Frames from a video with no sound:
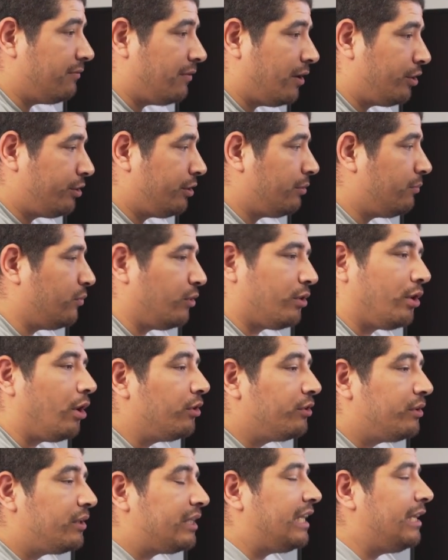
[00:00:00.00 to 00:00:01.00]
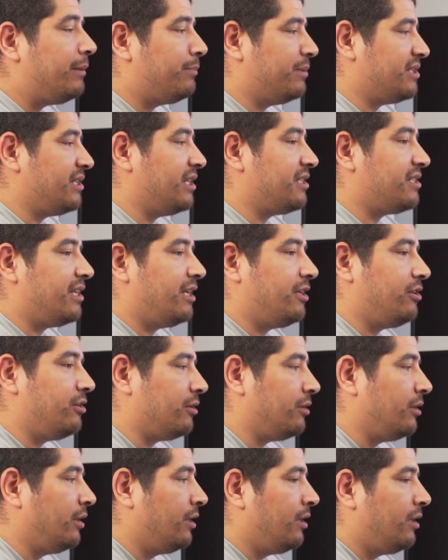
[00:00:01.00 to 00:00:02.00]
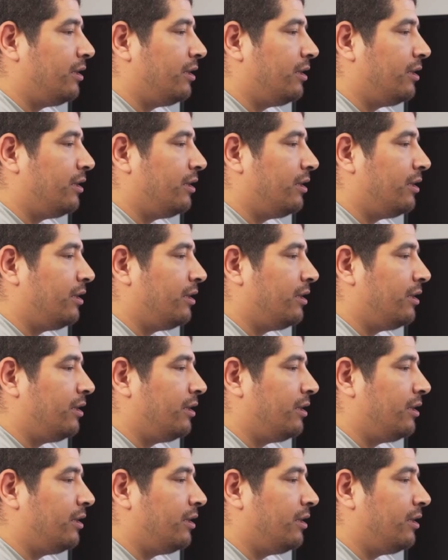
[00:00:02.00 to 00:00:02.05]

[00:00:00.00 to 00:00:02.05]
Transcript: volume, where all you keep is, let's say, your